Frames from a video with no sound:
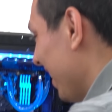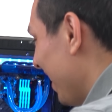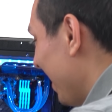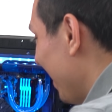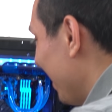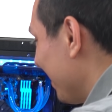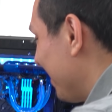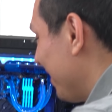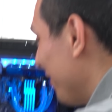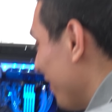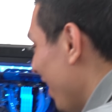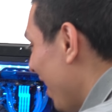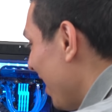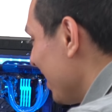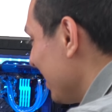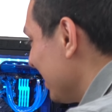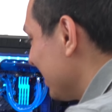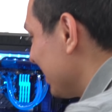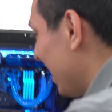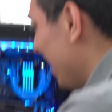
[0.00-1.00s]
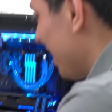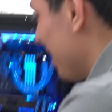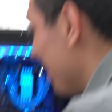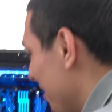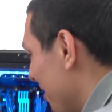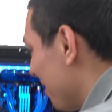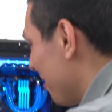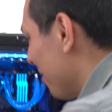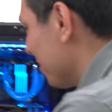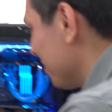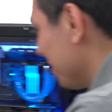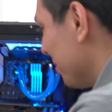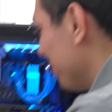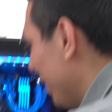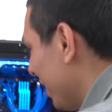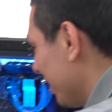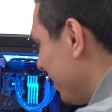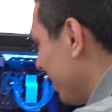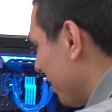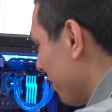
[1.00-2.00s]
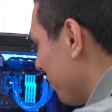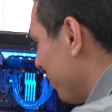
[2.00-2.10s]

Uh, to be honest, I don't know. I was about to